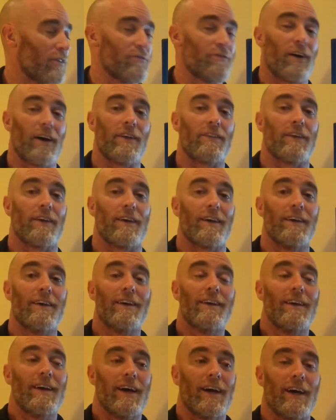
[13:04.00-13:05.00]
other
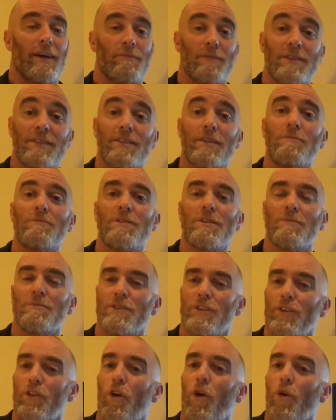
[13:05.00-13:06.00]
symptoms
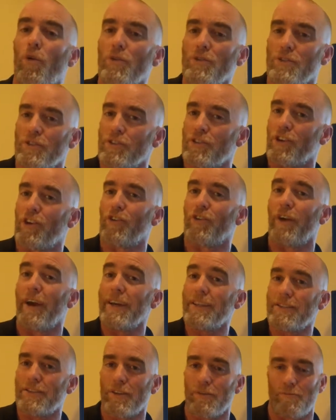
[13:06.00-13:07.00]
and causes
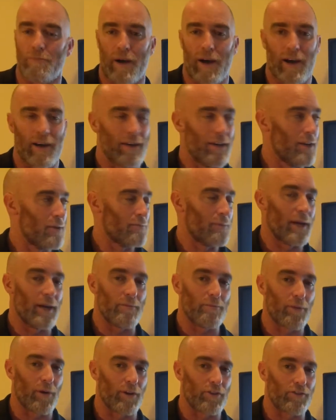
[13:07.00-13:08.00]
created by
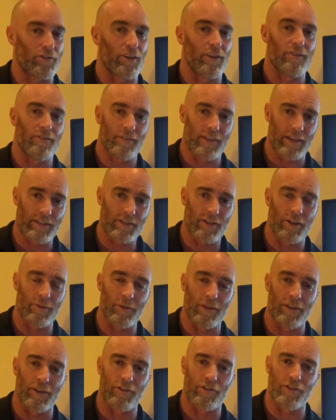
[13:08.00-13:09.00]
bad posture. That's going to be
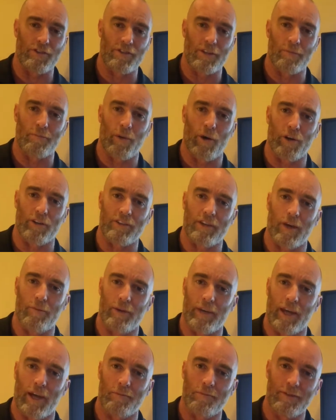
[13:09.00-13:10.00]
the interesting part
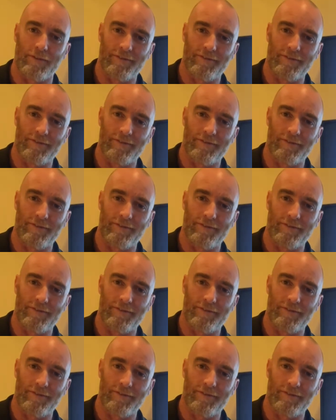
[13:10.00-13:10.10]
coming up.